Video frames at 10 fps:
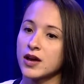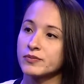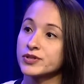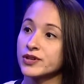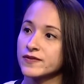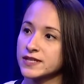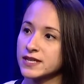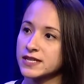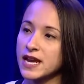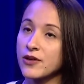
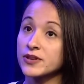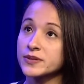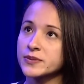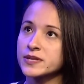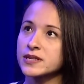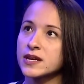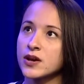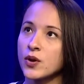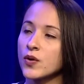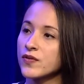services, and how this was
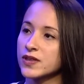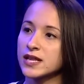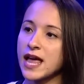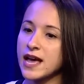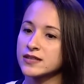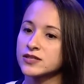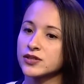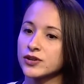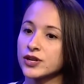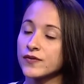over the last
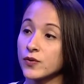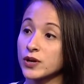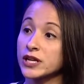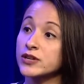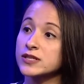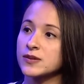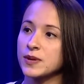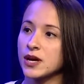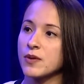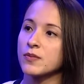30, 40 years had
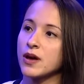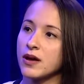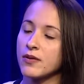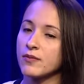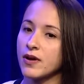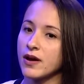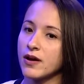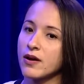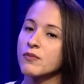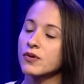become
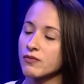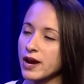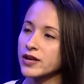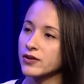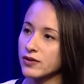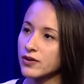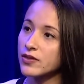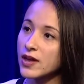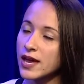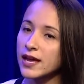a more regular
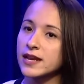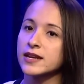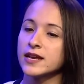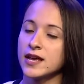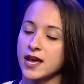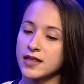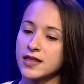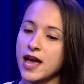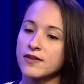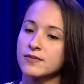thing,
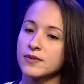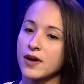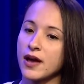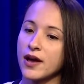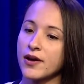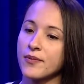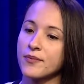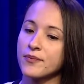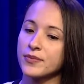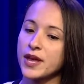and that
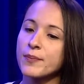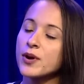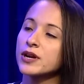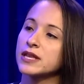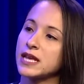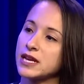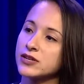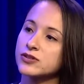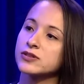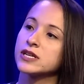market, that
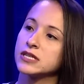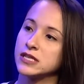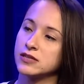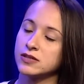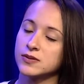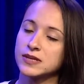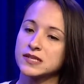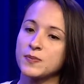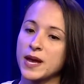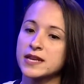industry continued to
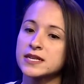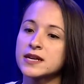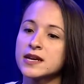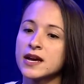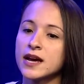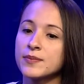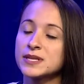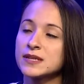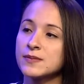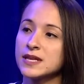expand.
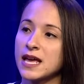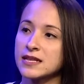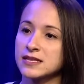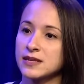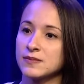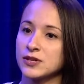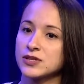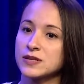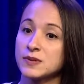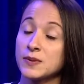And to me, there
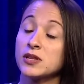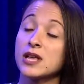seemed to be a